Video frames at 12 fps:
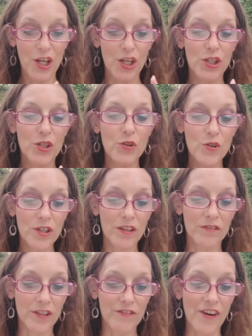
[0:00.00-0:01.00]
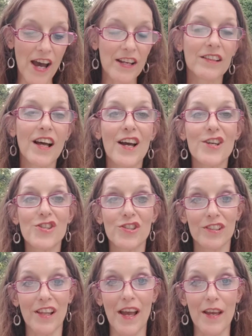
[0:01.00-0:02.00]
you can revitalize
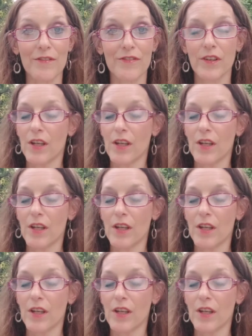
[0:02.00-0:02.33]
your life.